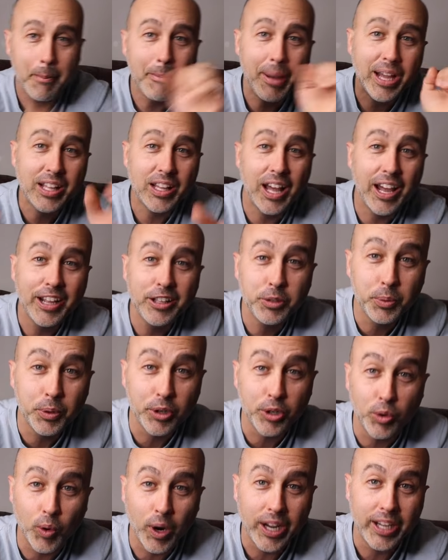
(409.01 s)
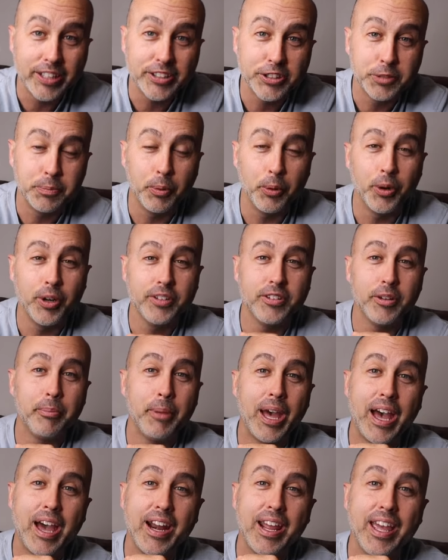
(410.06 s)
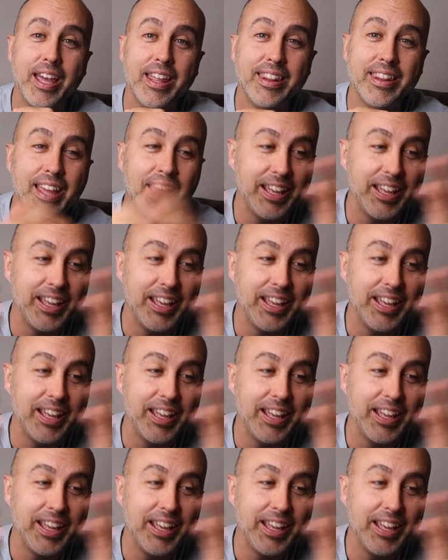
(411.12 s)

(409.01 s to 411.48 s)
My clients were great sports about it.